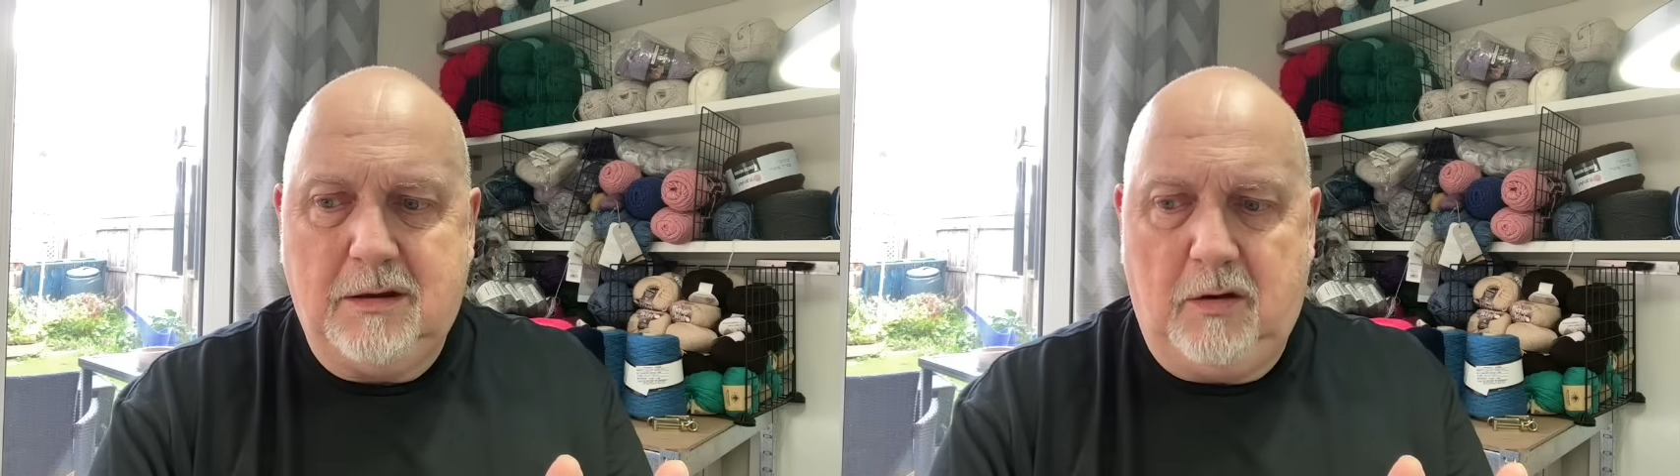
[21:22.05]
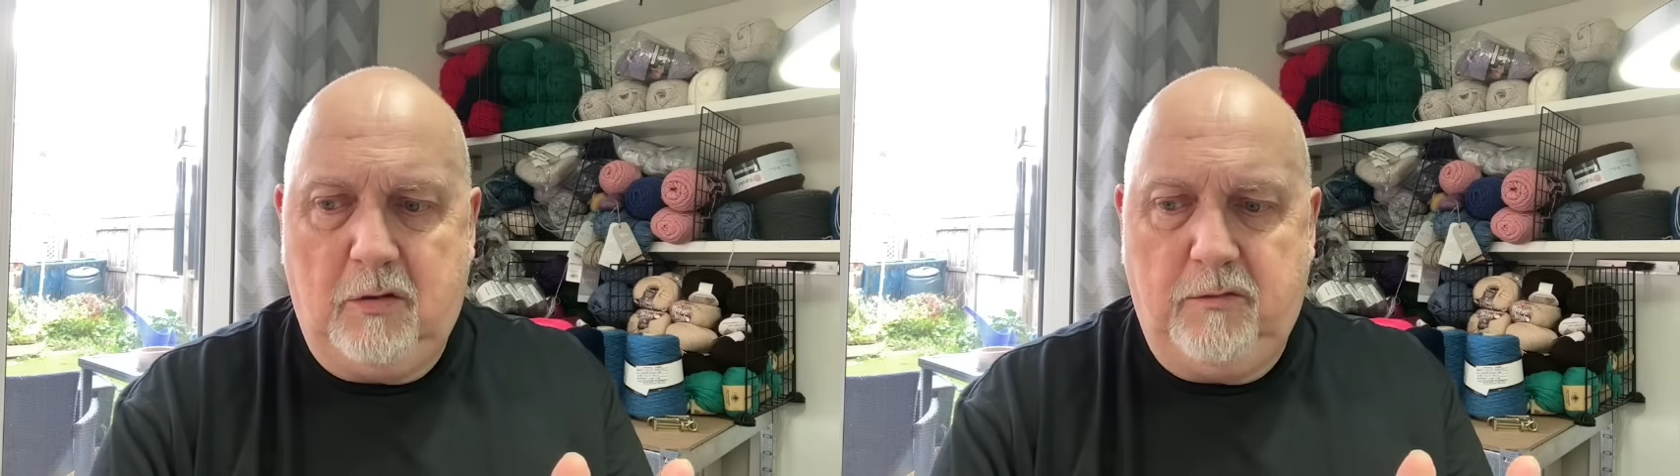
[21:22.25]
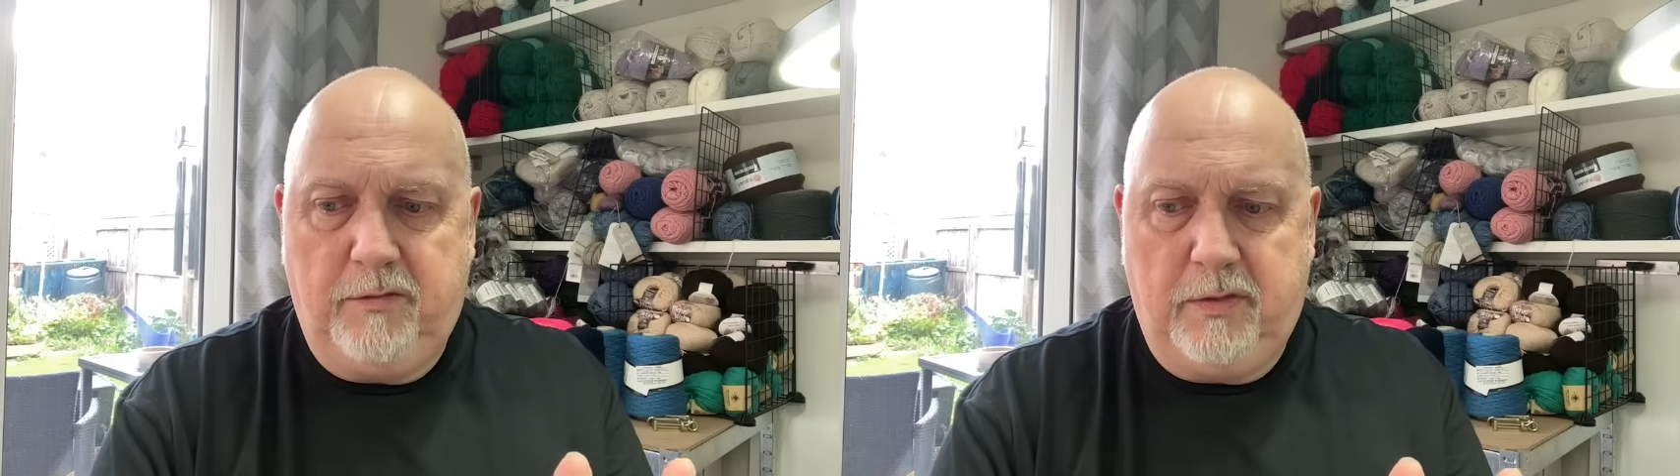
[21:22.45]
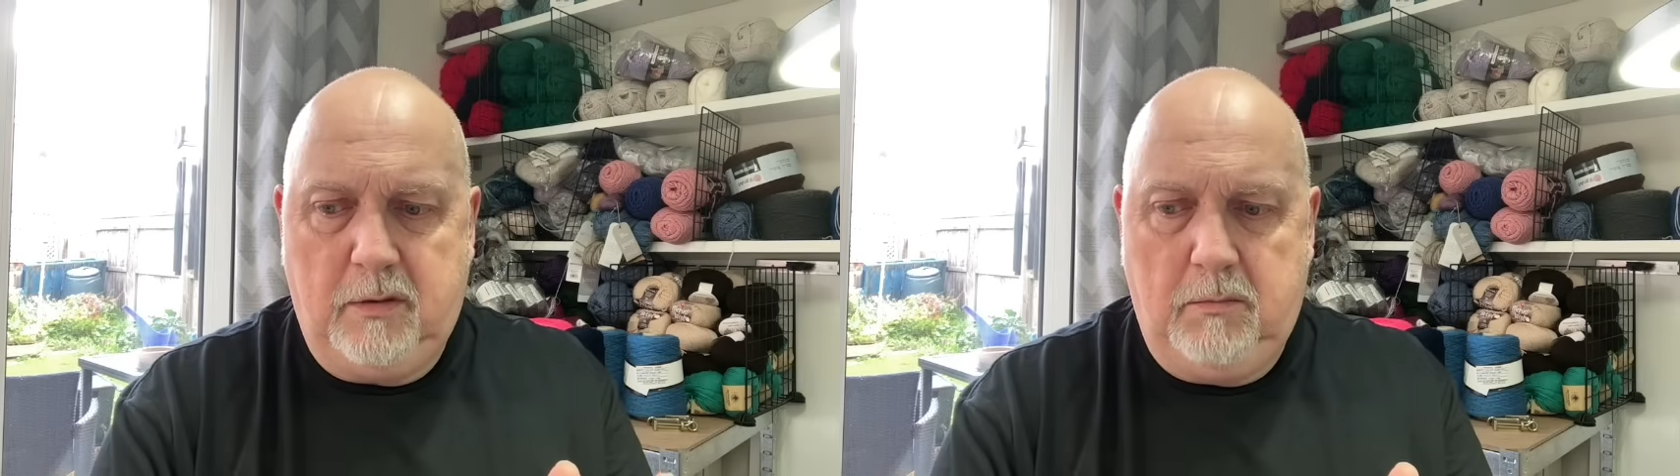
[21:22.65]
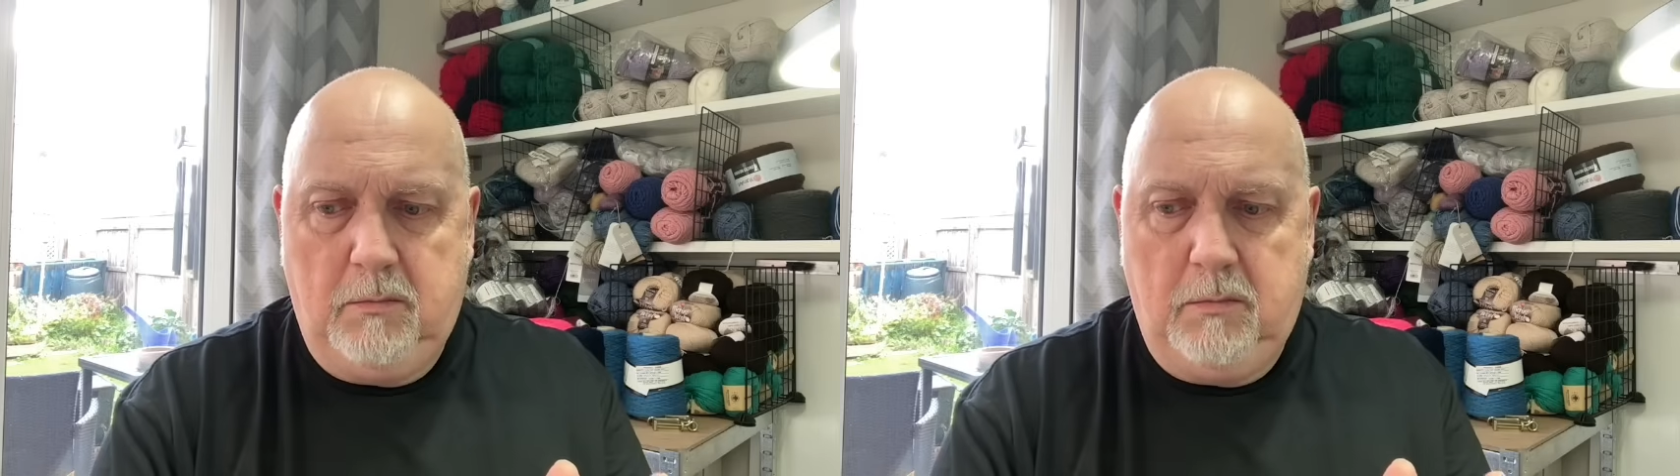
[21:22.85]
of
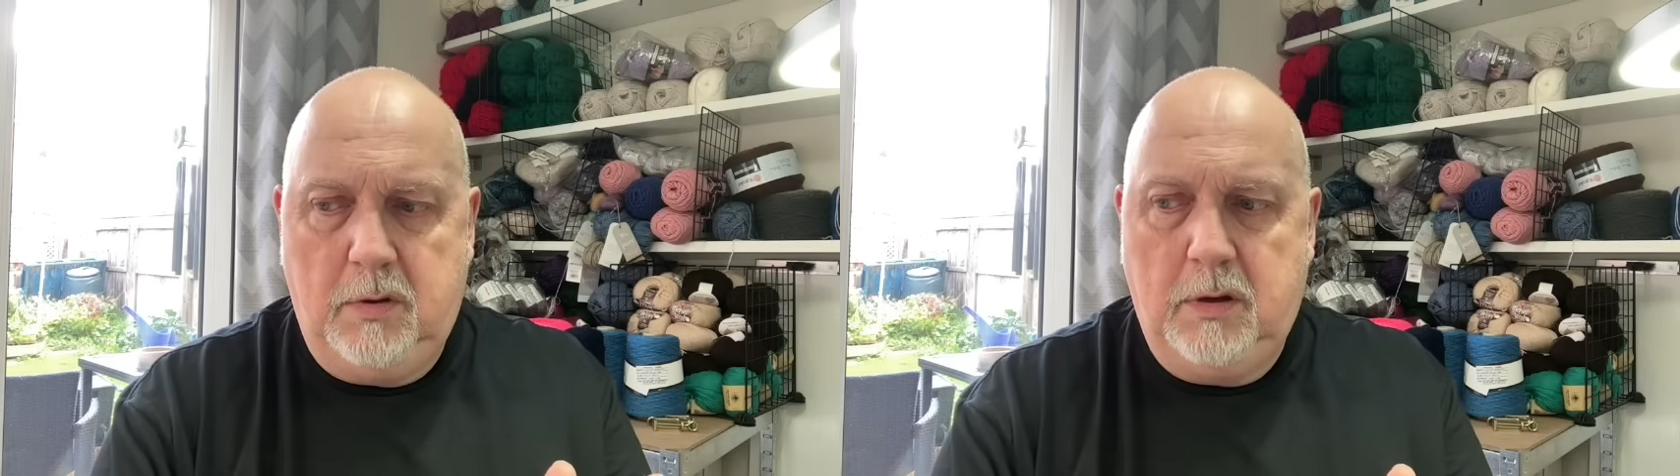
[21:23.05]
them